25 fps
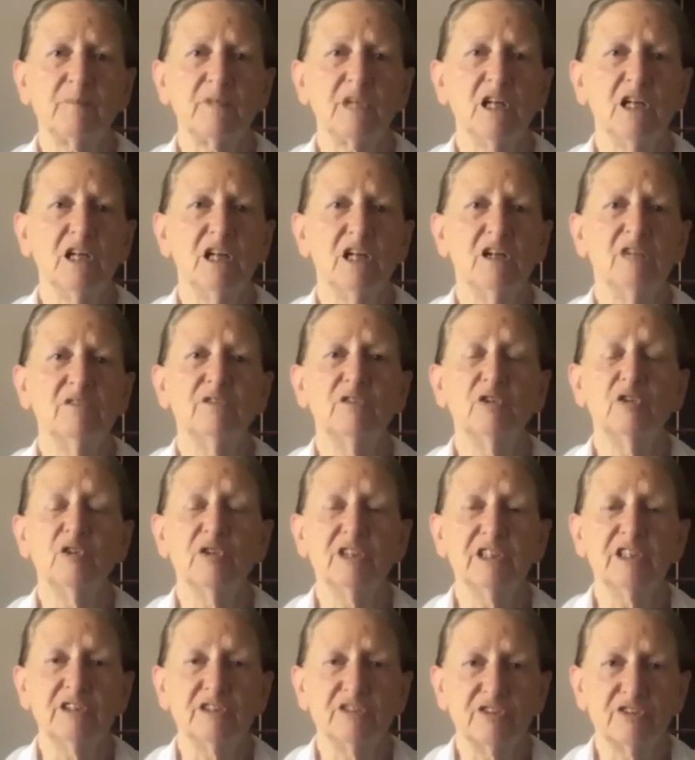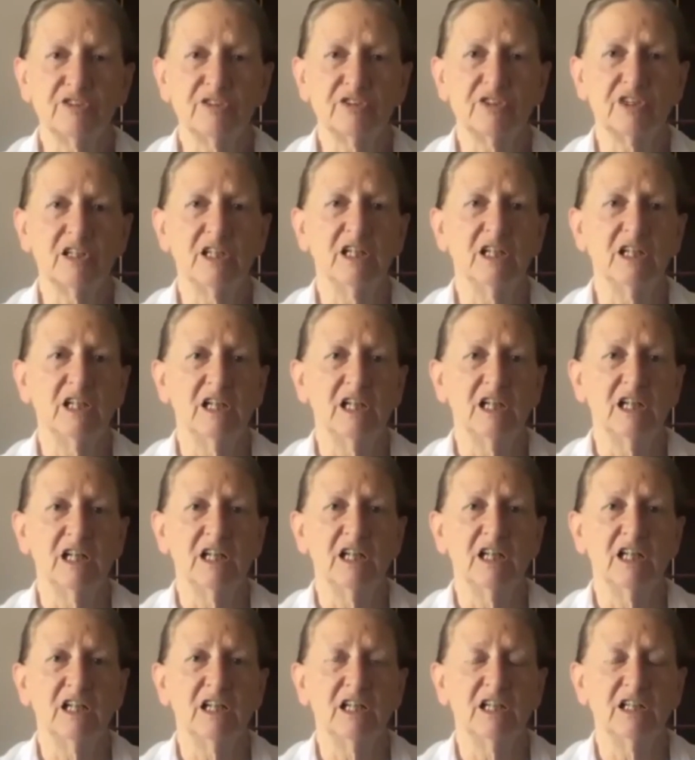a voice
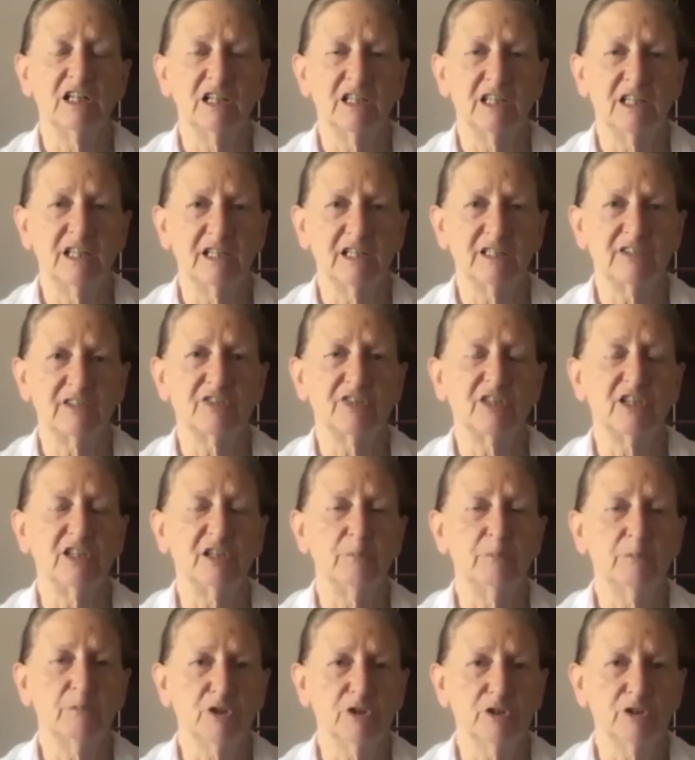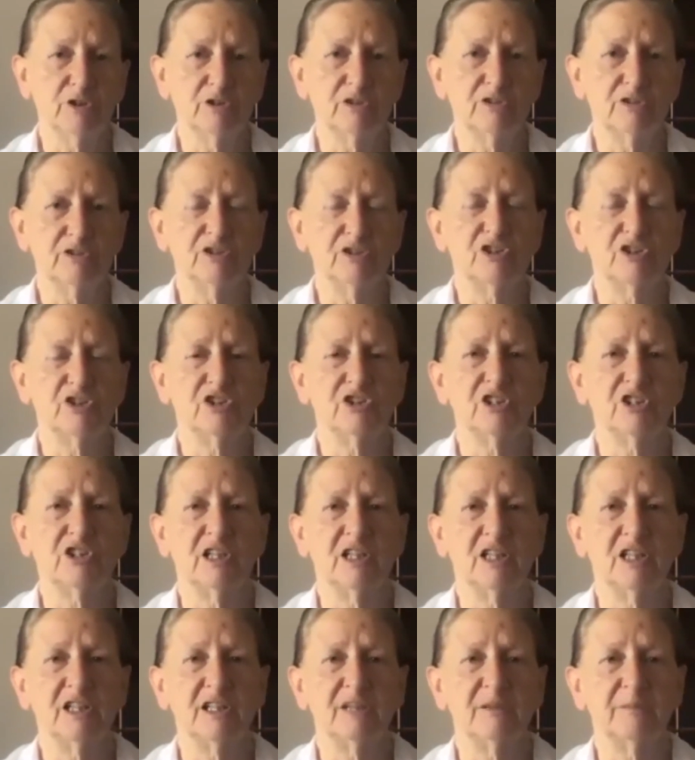has emerged.
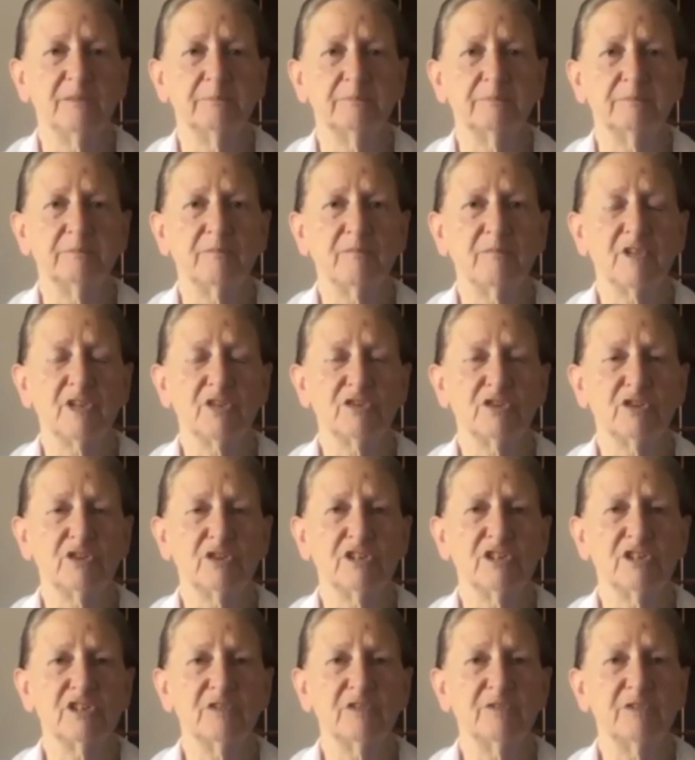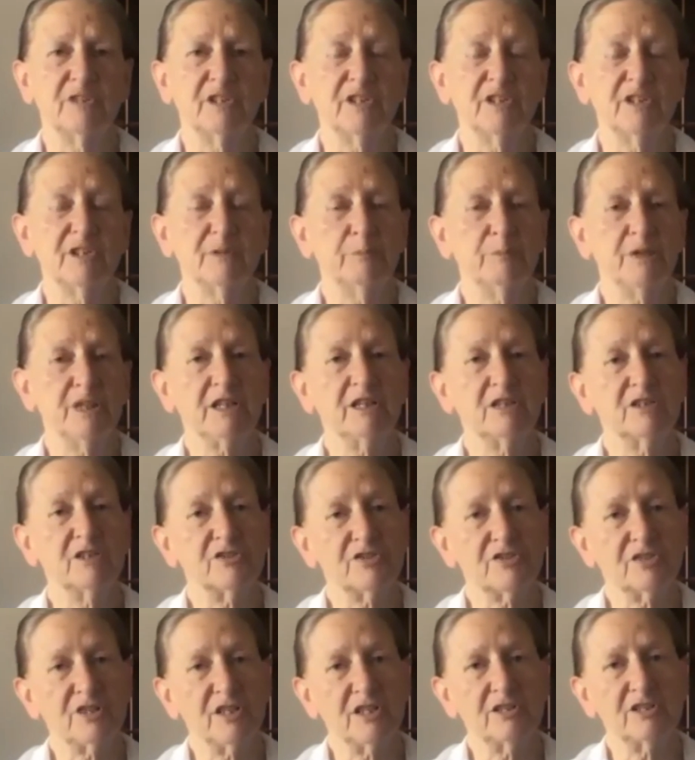So it's a very big
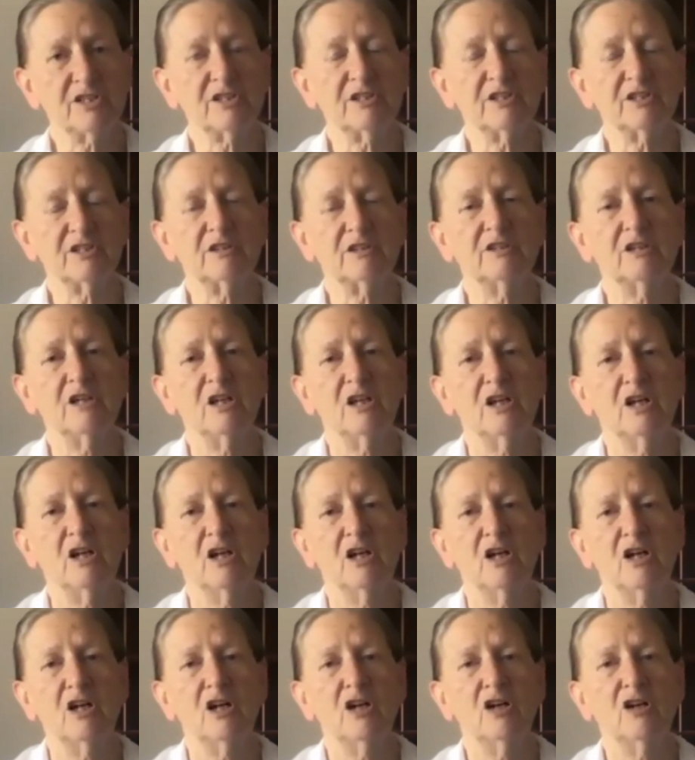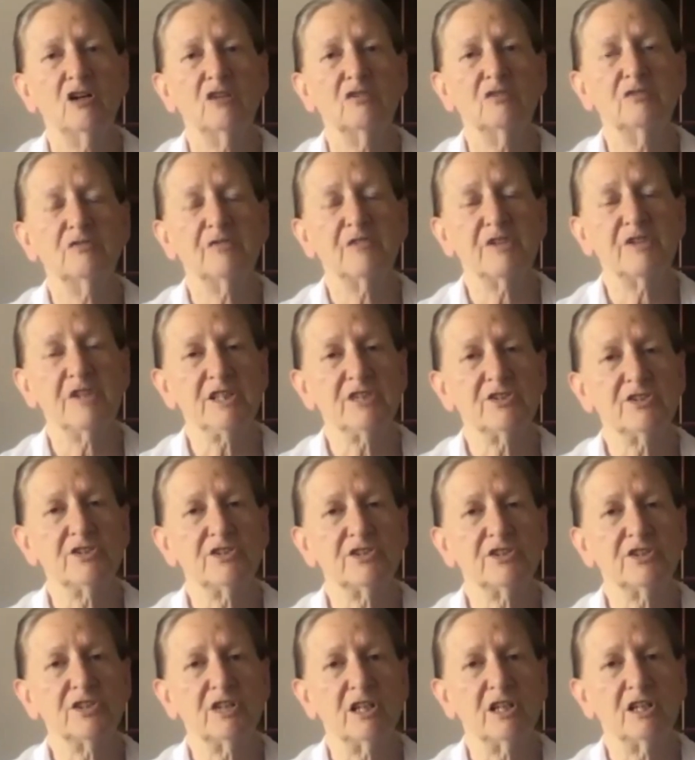center of
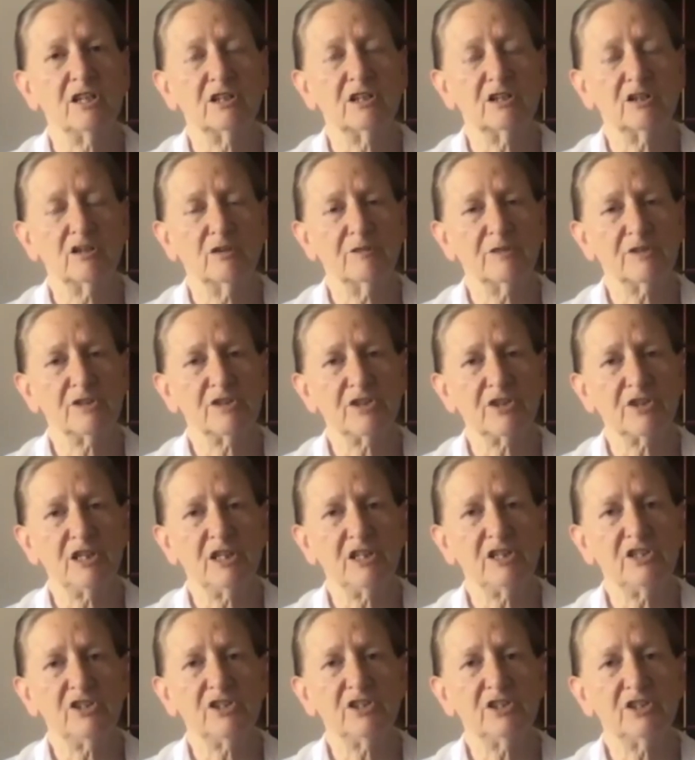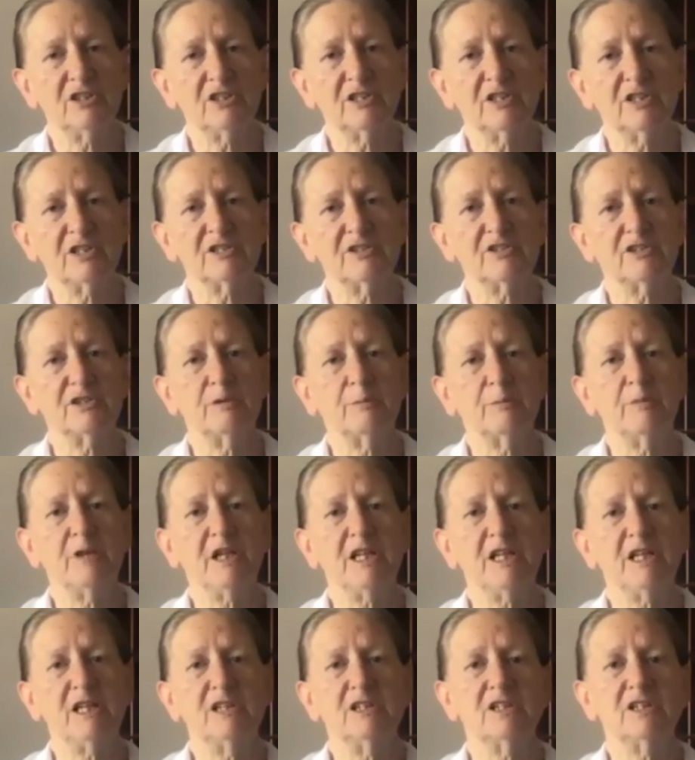this conversation, this
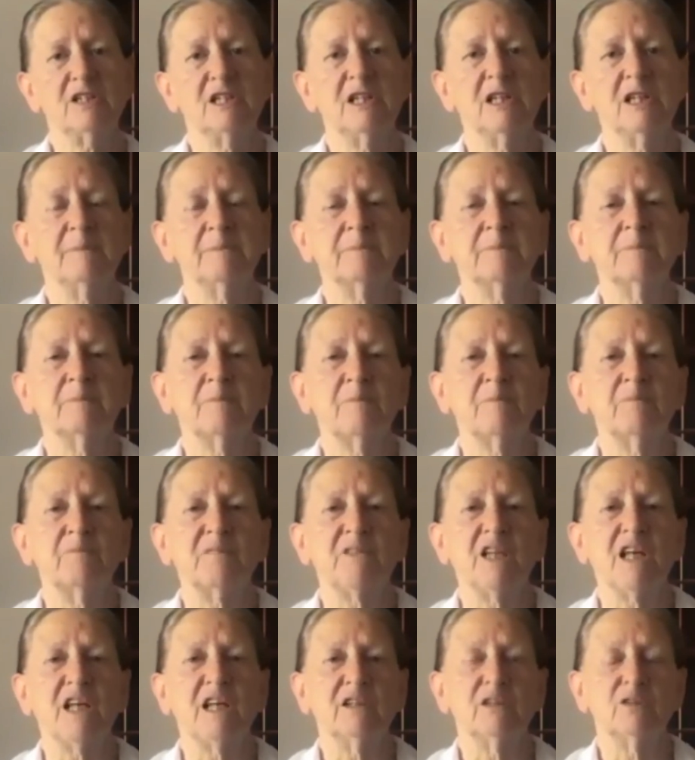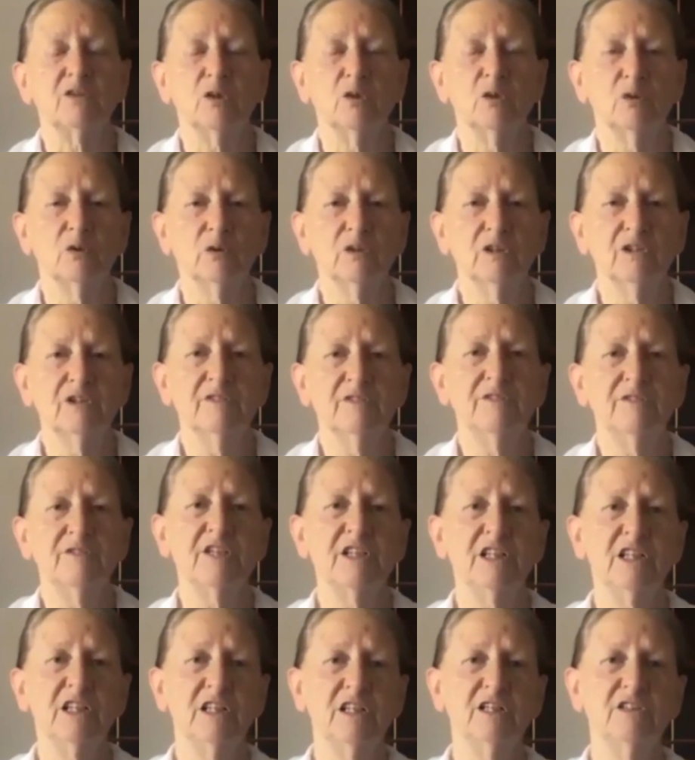debate. And all of
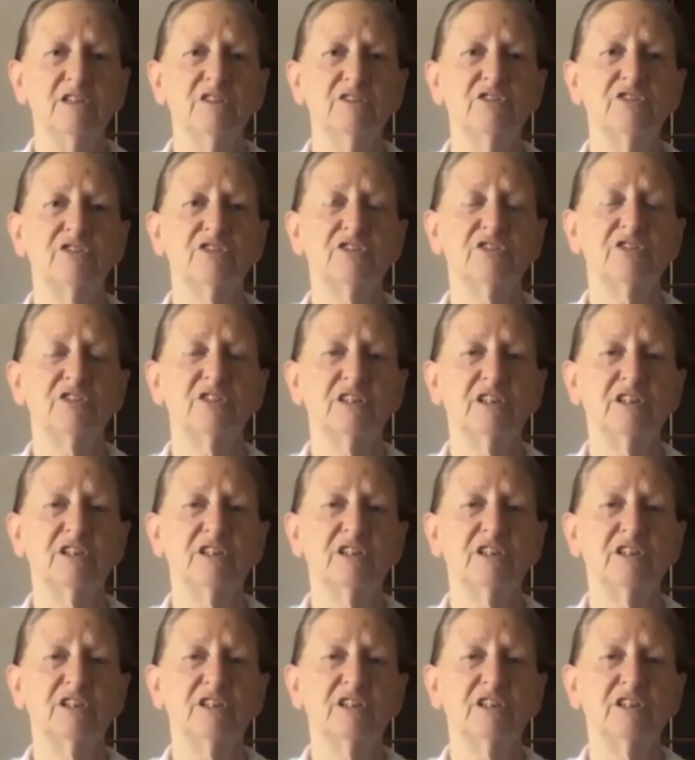these